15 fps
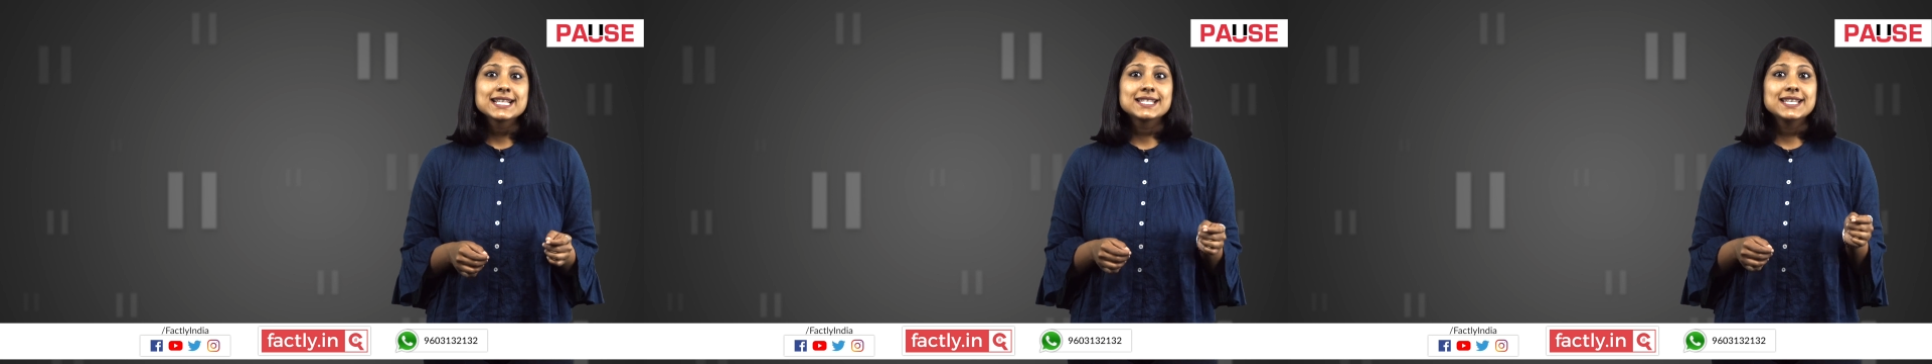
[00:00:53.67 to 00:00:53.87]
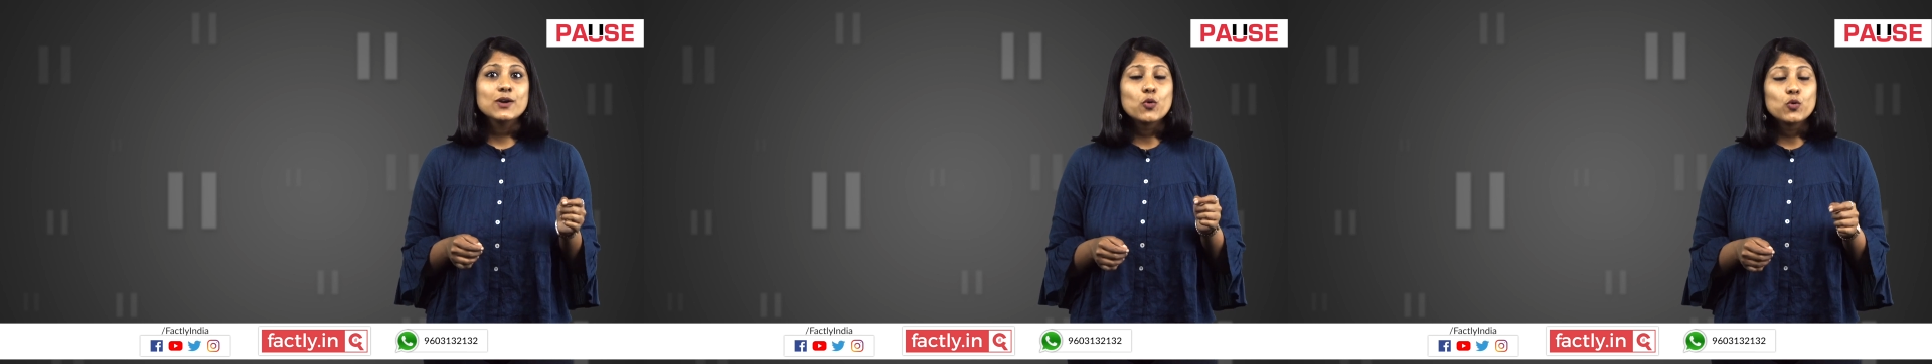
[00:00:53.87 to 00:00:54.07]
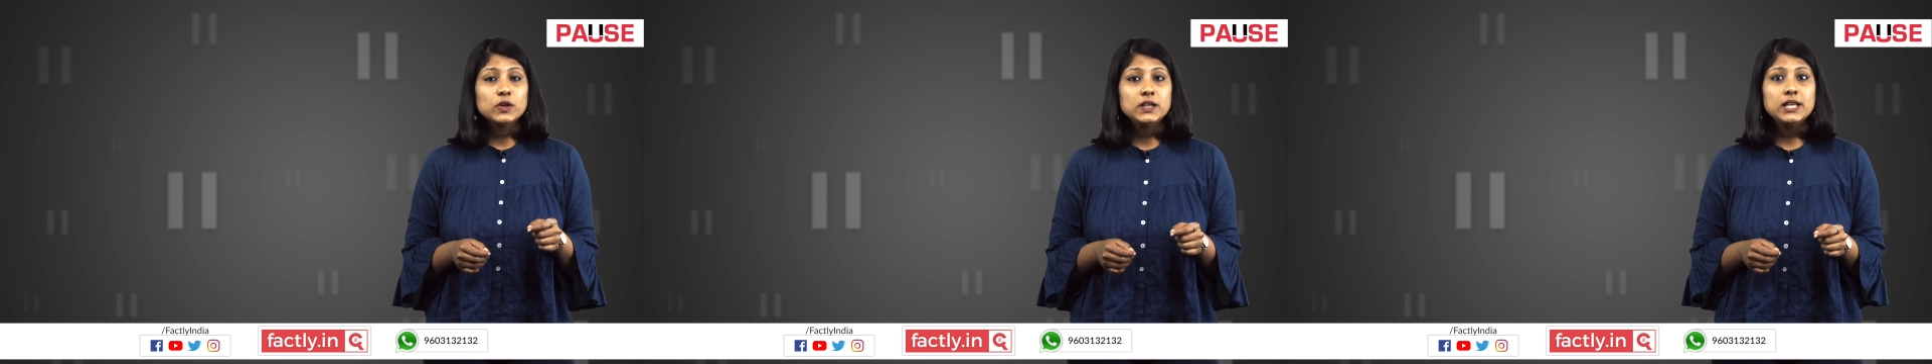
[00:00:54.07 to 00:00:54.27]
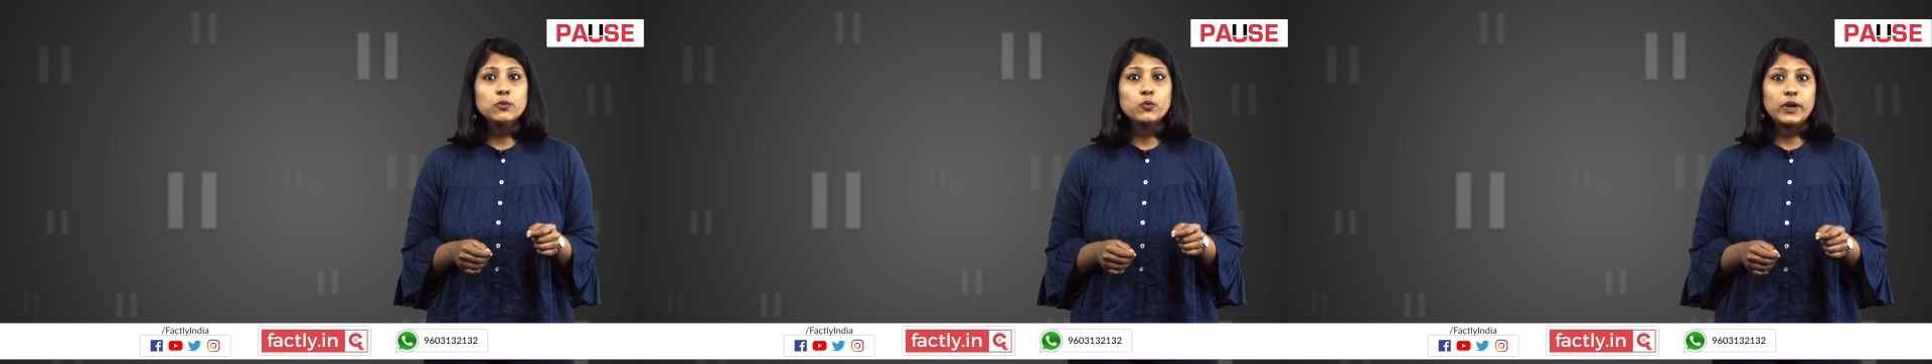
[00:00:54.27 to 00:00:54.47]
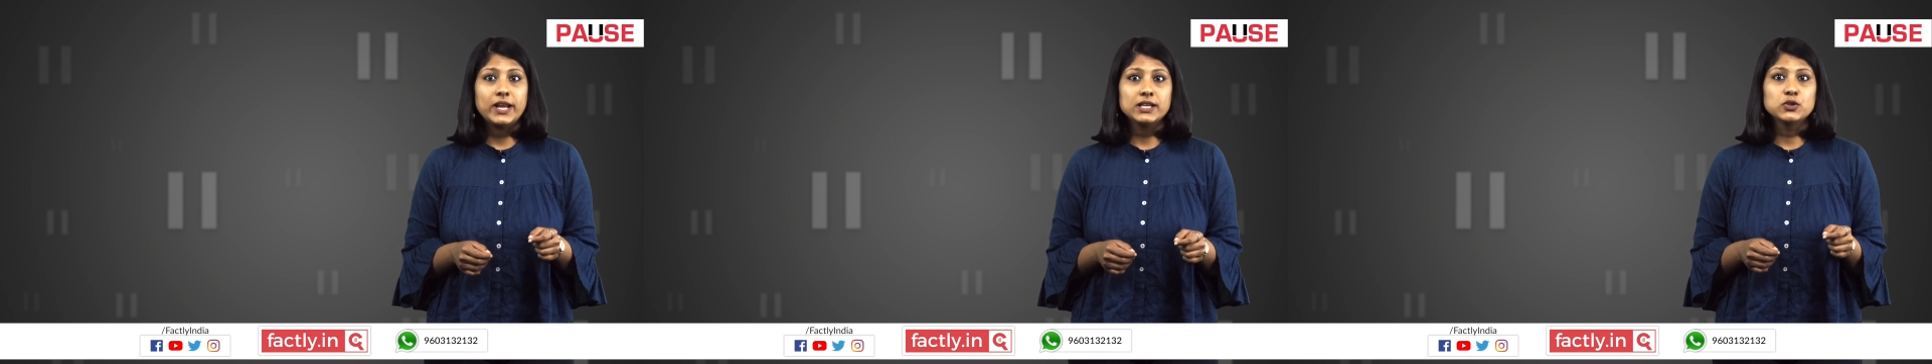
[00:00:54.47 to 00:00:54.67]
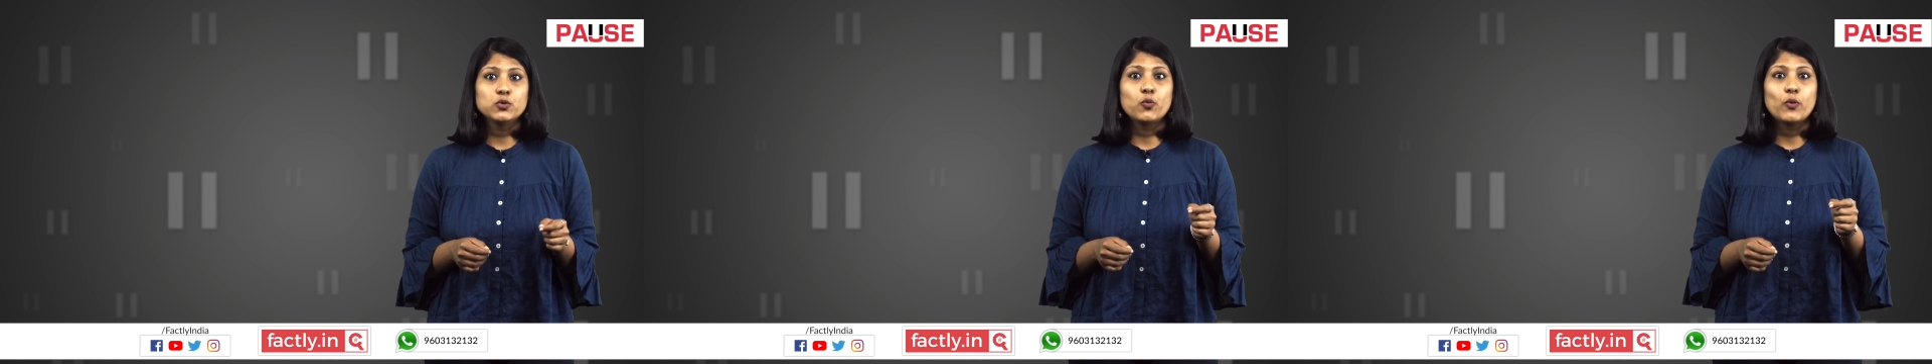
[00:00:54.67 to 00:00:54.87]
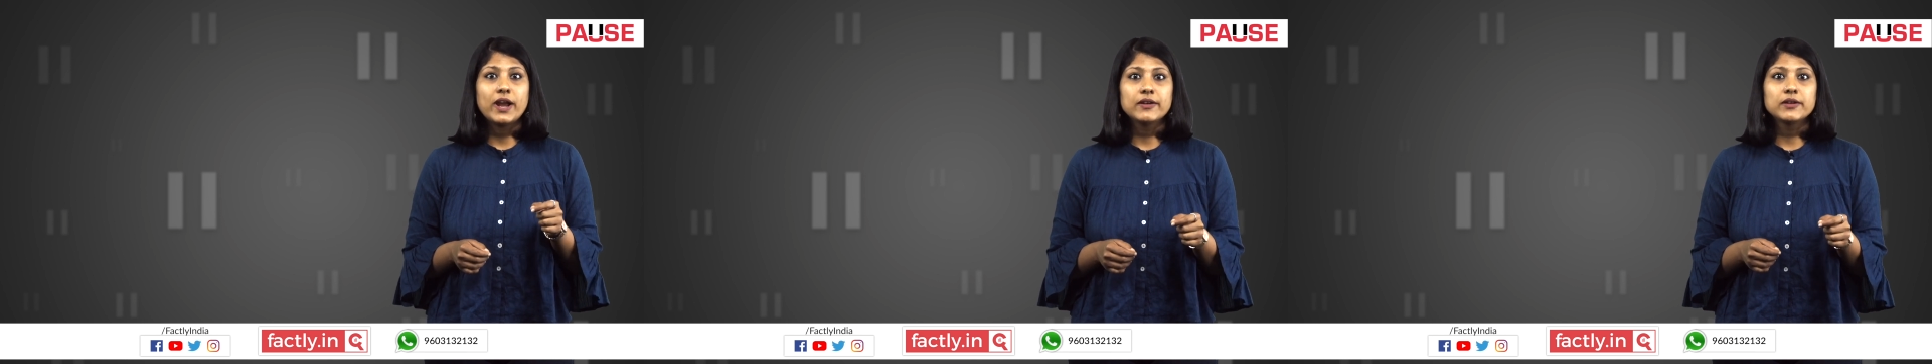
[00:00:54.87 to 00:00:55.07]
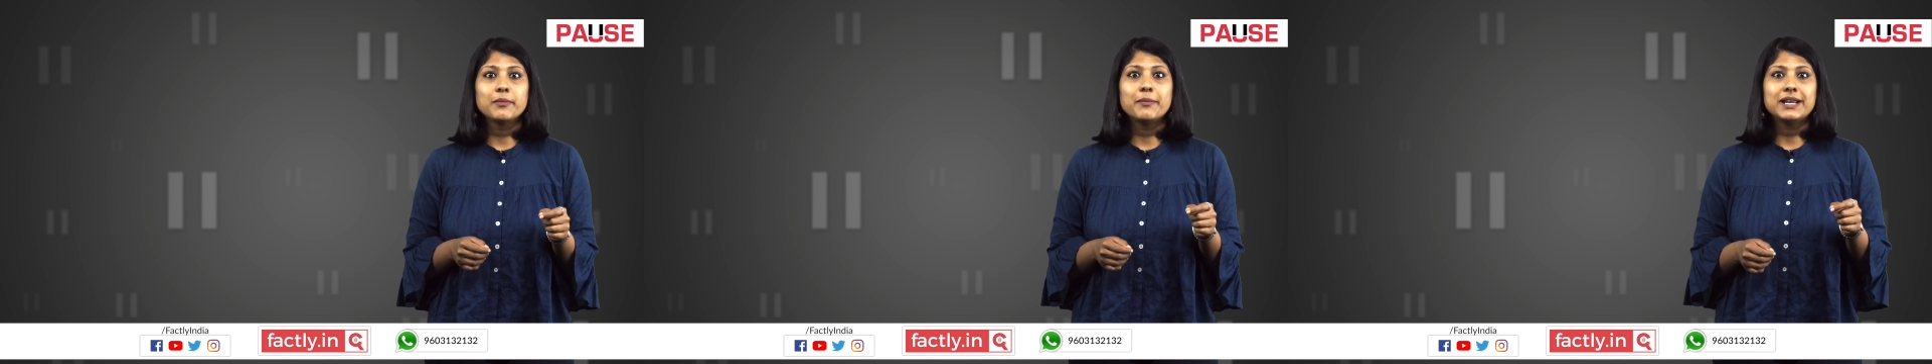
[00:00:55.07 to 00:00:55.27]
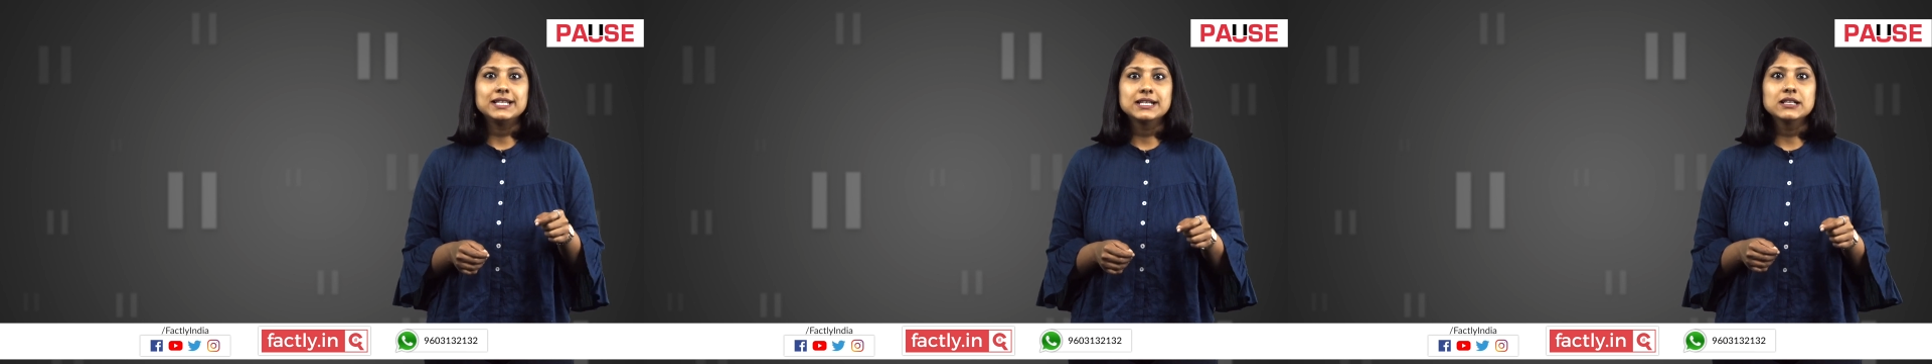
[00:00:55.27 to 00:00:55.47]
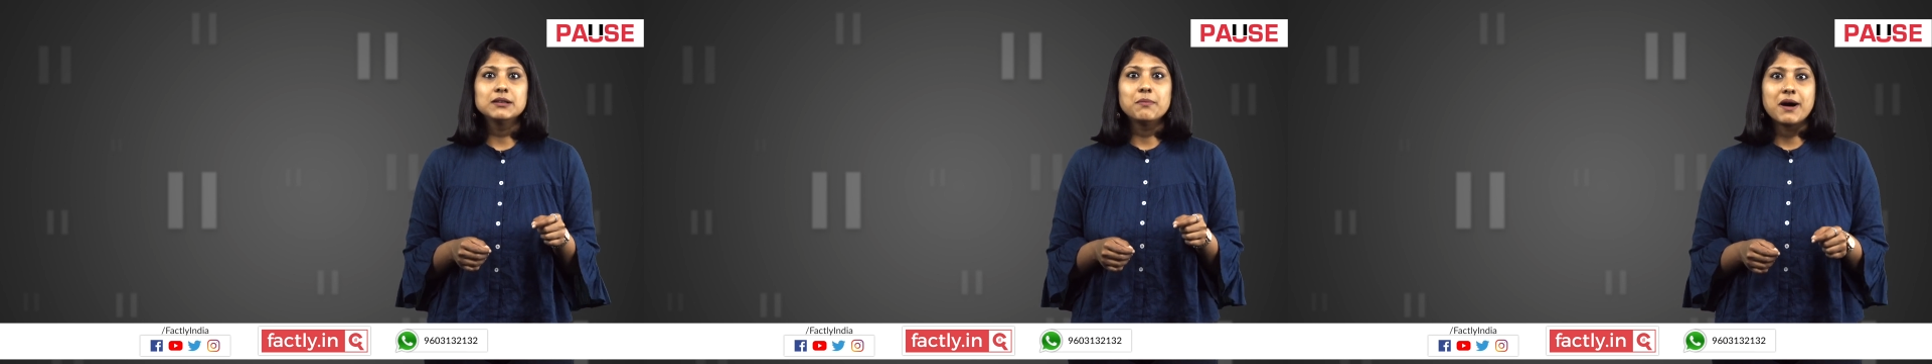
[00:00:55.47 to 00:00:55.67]
as the only way to wear a
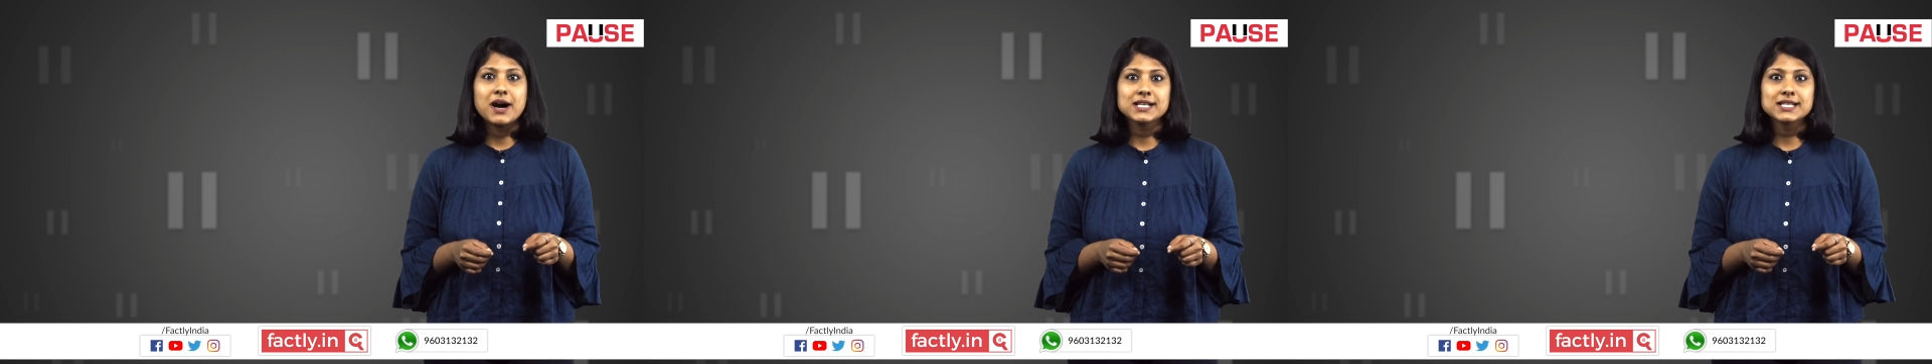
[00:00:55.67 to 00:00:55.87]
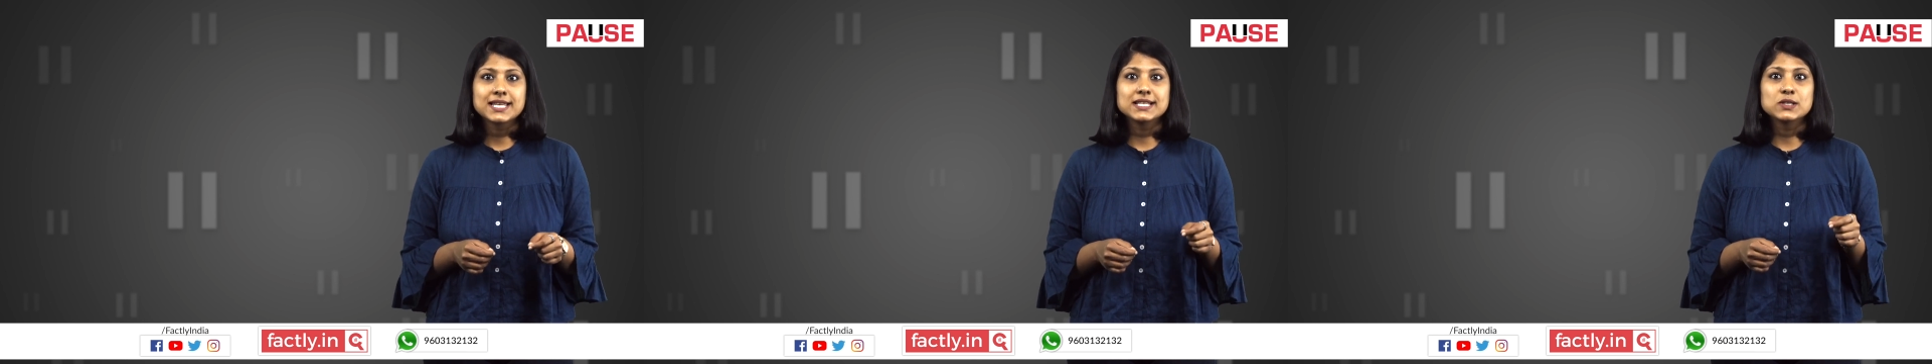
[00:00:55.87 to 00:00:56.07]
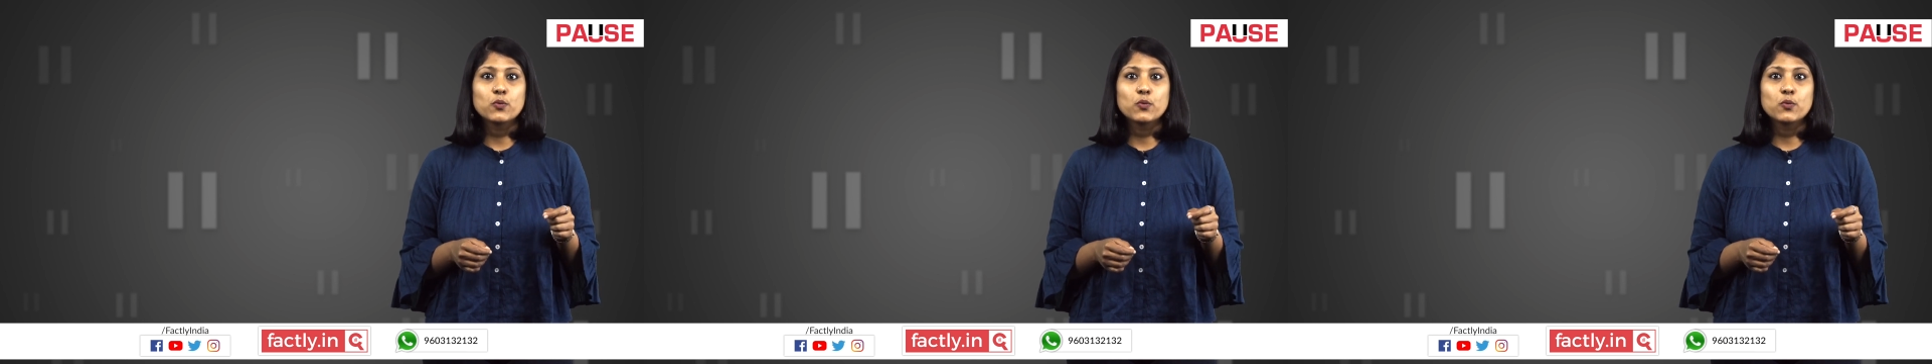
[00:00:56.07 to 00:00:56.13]
medical mask